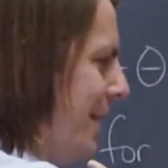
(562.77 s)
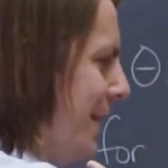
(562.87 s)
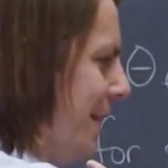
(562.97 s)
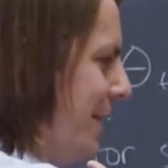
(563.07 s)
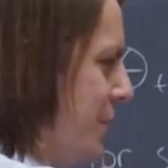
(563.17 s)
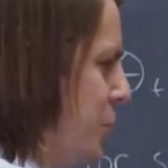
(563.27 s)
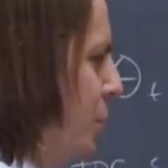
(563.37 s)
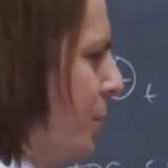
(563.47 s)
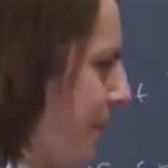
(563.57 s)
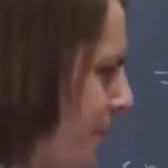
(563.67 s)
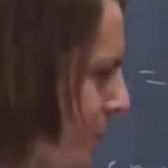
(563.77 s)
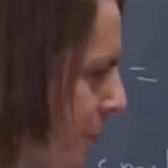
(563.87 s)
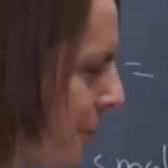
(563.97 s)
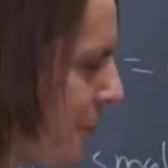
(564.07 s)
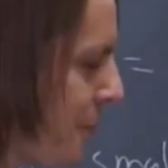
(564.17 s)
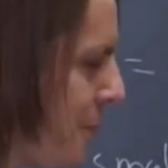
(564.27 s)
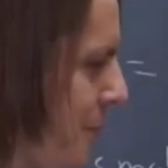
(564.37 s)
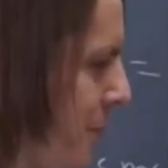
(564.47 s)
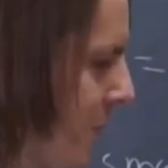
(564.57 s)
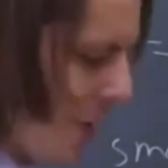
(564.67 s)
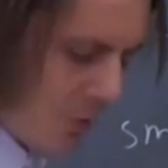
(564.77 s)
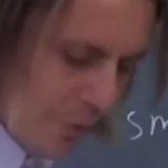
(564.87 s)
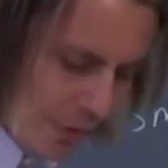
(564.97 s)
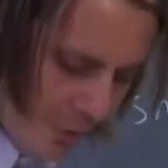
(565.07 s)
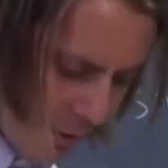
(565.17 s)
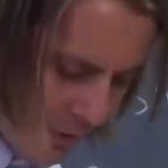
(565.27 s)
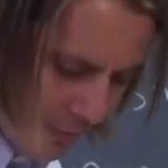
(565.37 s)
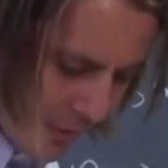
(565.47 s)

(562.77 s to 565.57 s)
n2. That's what we do, right?